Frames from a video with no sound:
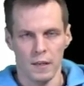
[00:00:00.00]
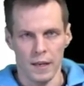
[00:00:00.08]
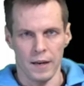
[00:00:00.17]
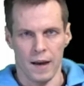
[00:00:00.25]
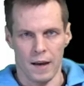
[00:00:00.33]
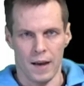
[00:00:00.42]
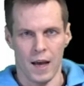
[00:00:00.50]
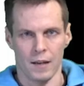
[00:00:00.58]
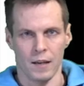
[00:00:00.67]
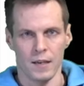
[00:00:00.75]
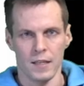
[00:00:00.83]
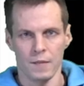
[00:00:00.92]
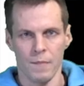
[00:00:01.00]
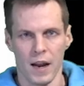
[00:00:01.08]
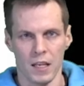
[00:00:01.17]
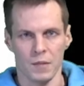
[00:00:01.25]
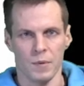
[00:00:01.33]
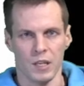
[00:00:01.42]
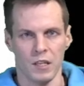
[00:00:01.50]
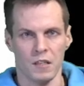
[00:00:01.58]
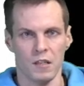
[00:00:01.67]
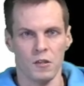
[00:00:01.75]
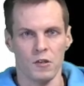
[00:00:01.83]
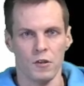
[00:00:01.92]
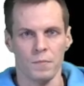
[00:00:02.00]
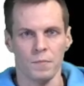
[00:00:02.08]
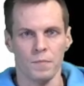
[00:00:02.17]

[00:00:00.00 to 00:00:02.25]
in at least management literature.